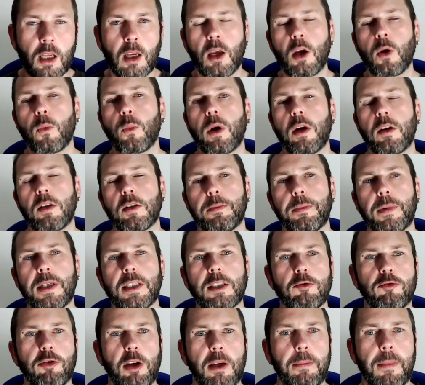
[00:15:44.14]
Whereas
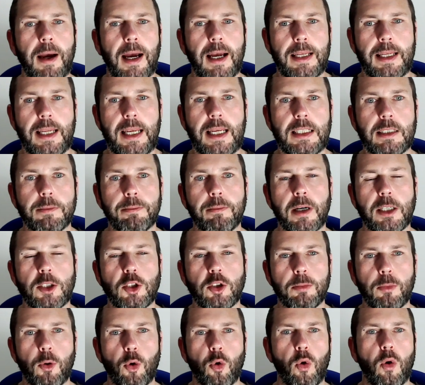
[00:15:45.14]
Mystery Man is much
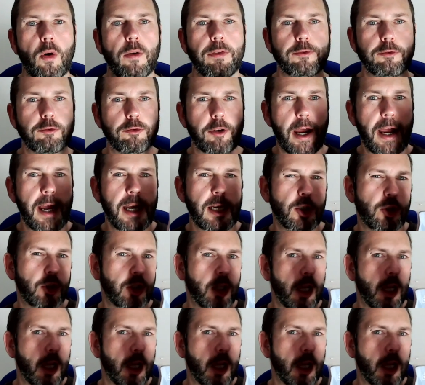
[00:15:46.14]
more fresh,